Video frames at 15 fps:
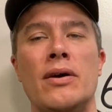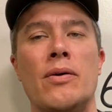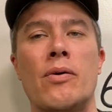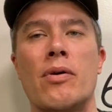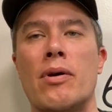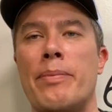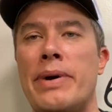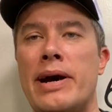
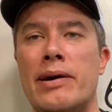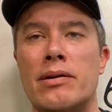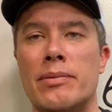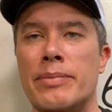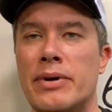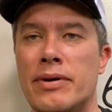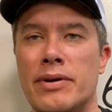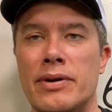or a powder
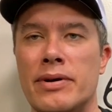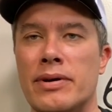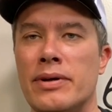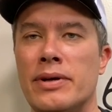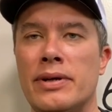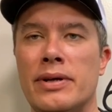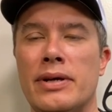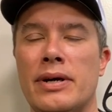
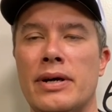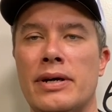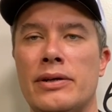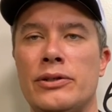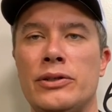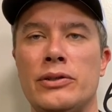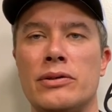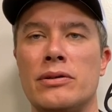burner shooter,